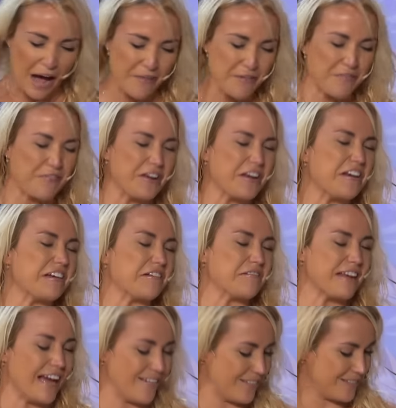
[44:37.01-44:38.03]
I was thinking, it
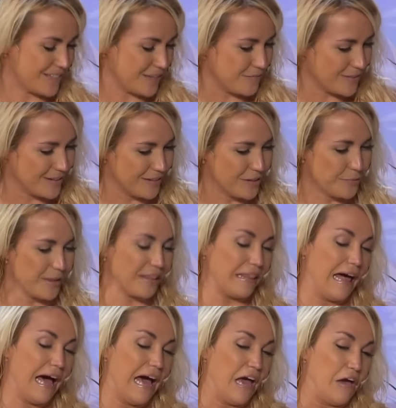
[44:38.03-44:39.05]
would have something to do with
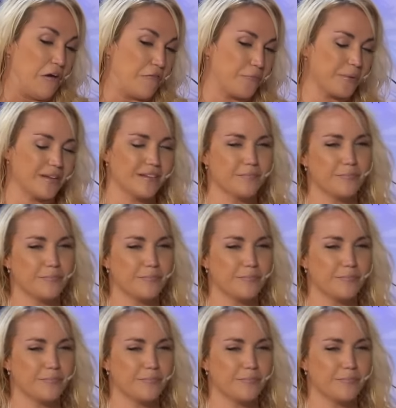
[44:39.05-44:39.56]
life, but